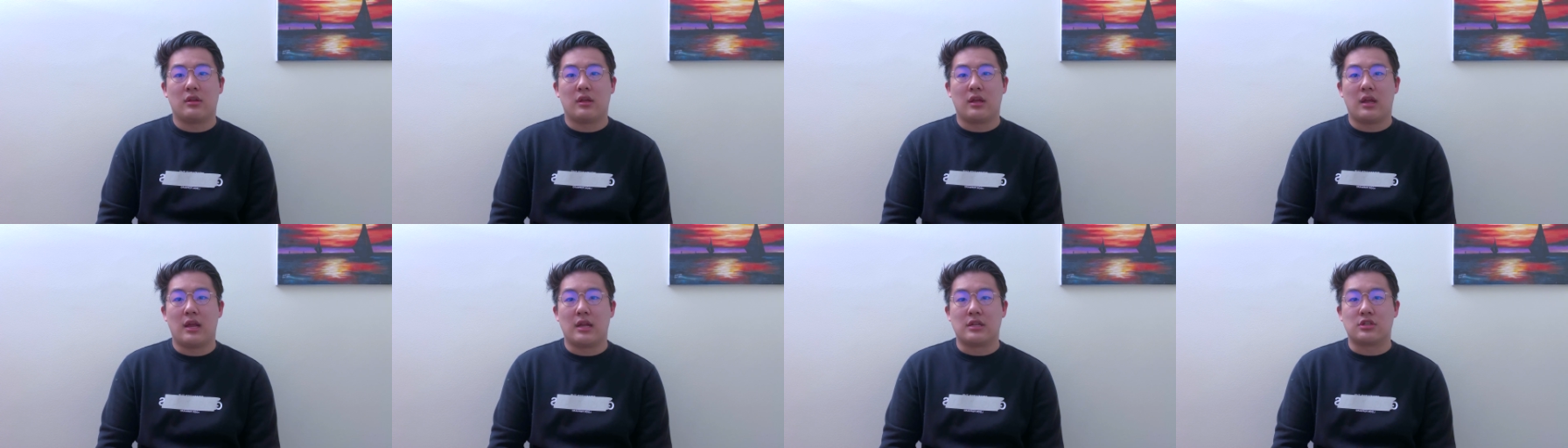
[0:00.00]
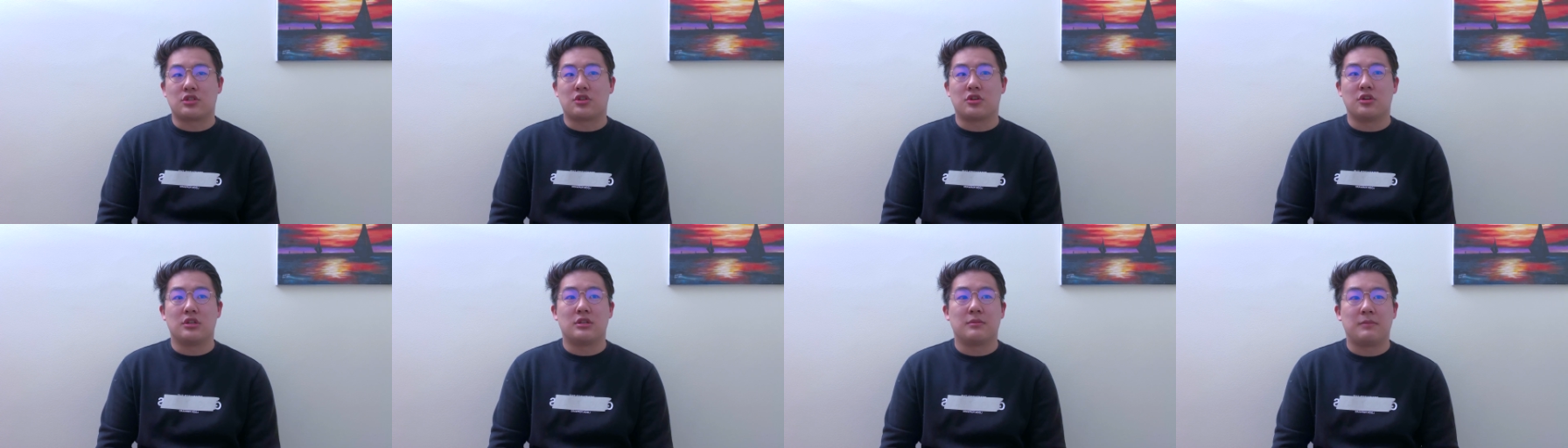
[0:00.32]
it's
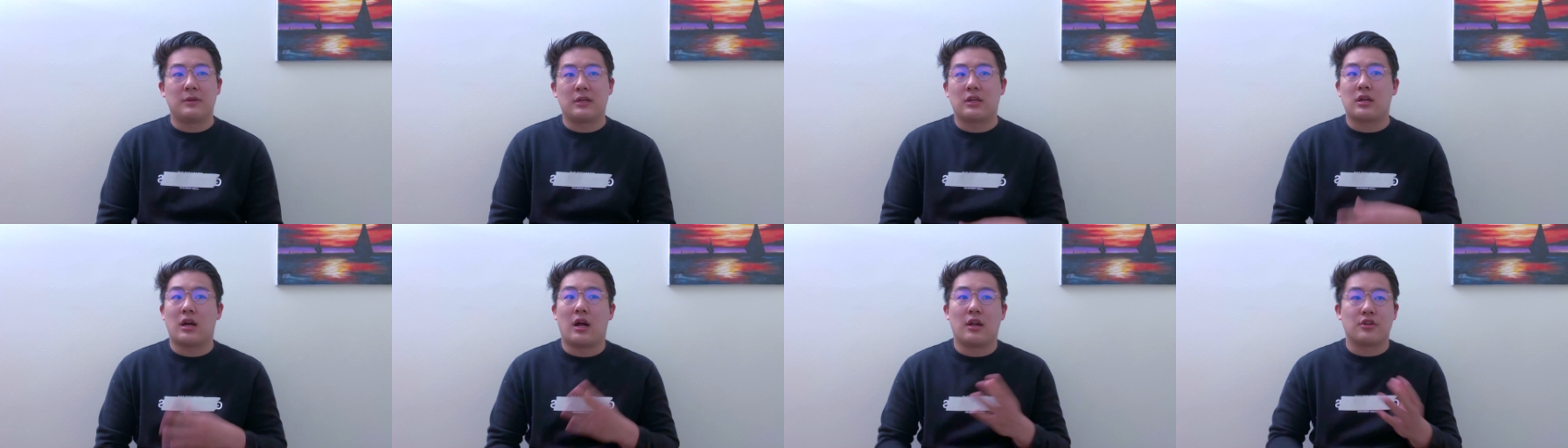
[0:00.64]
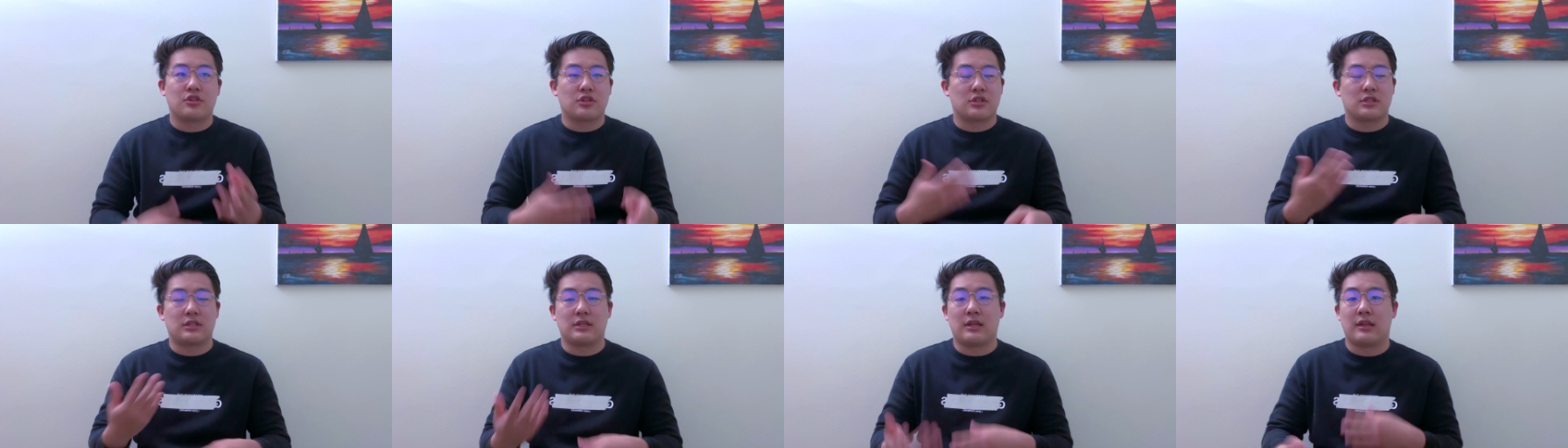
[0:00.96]
good to be
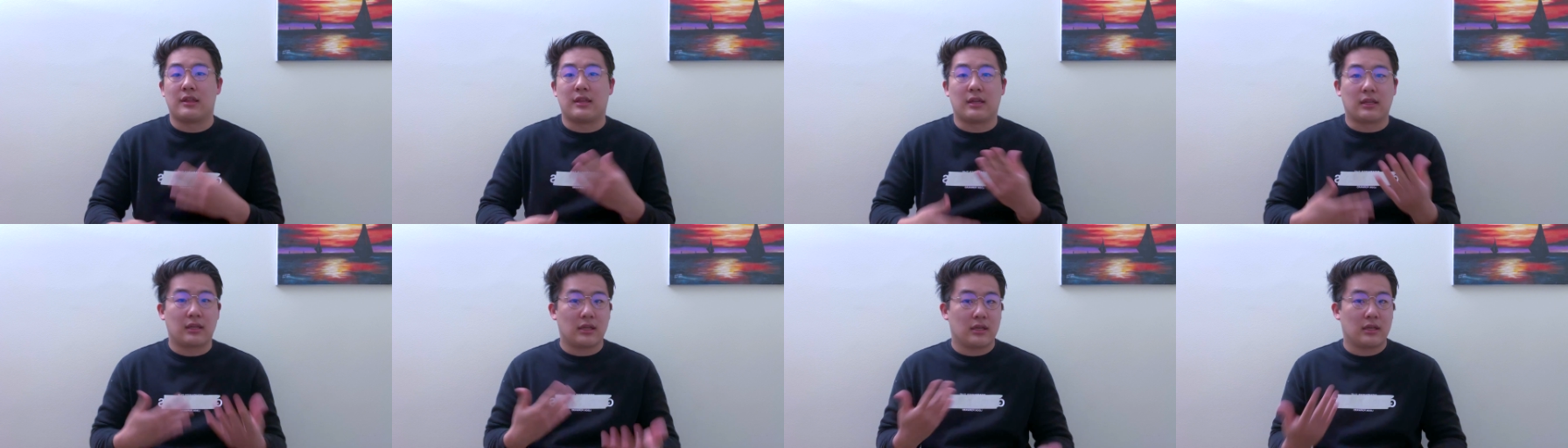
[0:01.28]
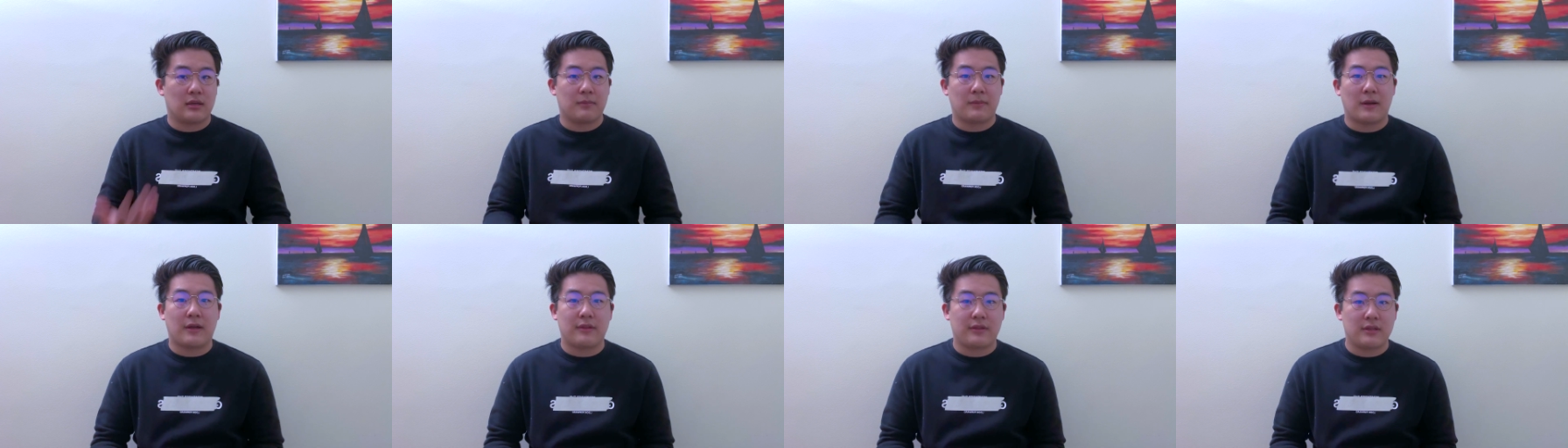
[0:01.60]
consciously thinking
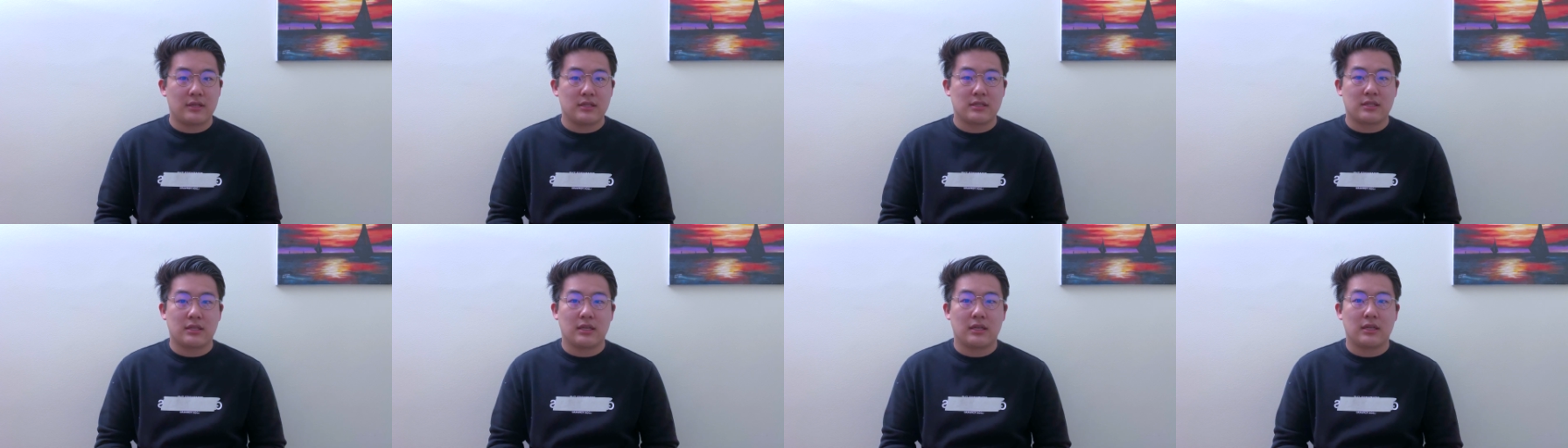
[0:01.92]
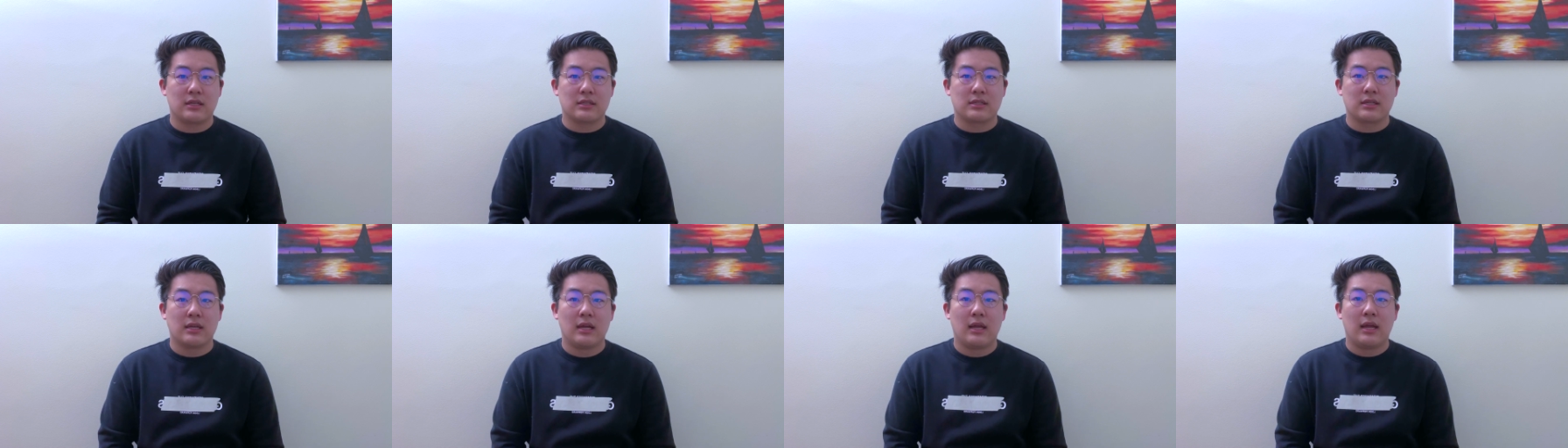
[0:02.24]
about these things